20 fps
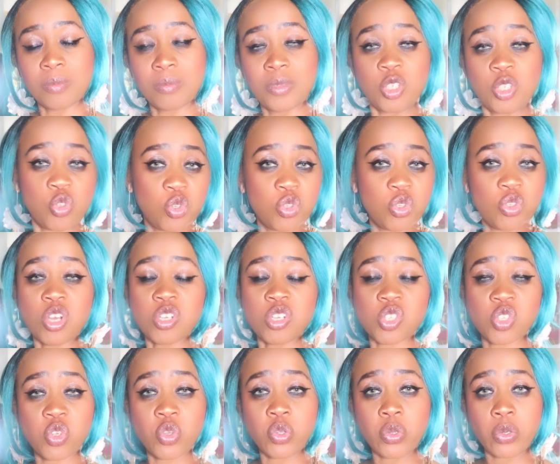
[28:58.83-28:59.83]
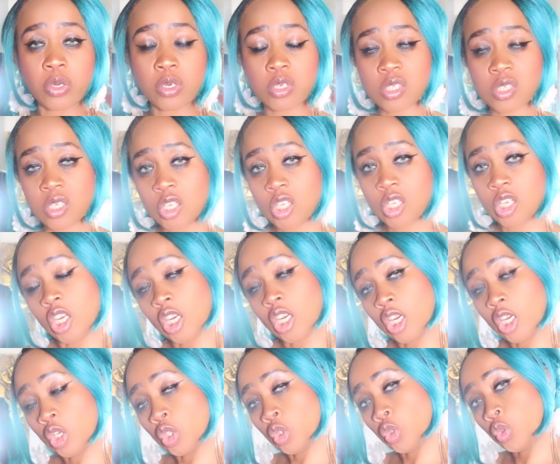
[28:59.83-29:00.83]
between us girls,
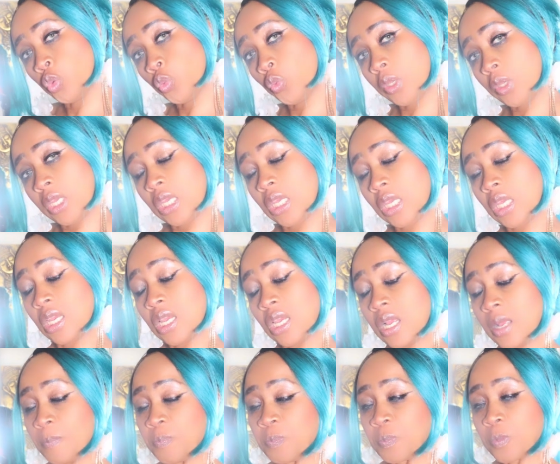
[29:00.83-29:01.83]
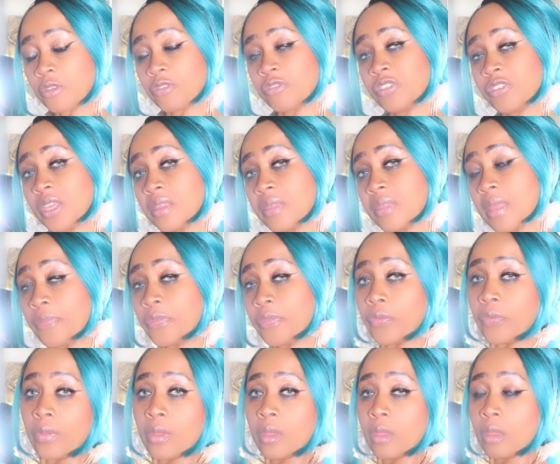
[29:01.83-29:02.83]
do we think that
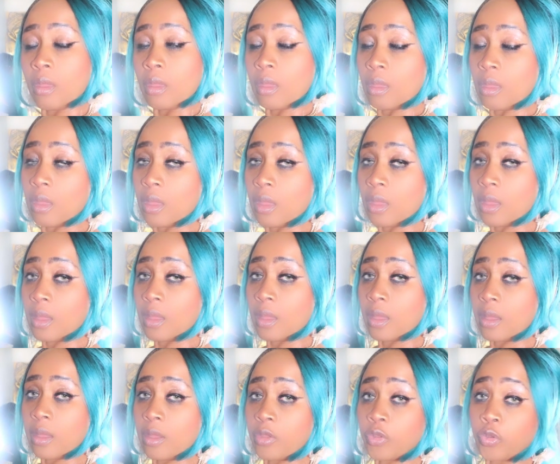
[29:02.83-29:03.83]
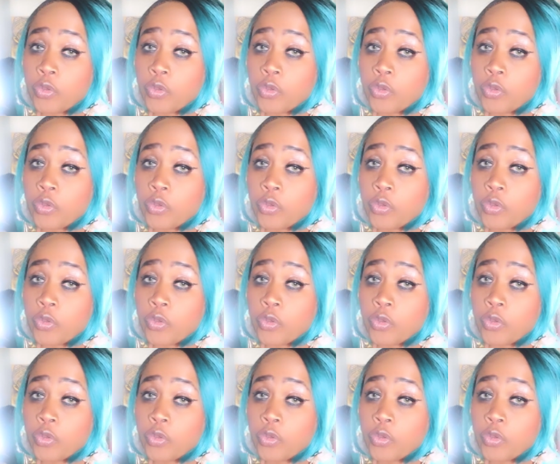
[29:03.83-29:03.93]
a